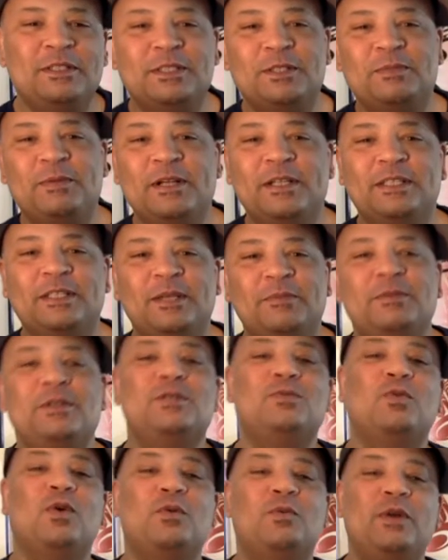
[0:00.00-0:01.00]
and Spirit
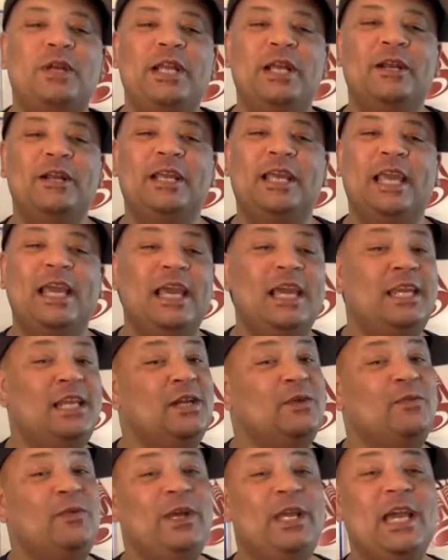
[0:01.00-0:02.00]
Sippers. Wun, Wun here again,
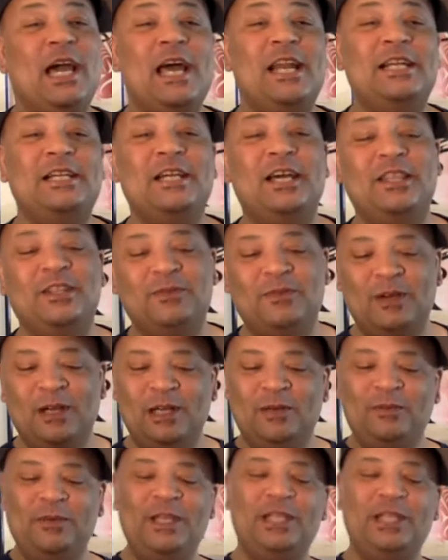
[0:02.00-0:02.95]
and we got another one.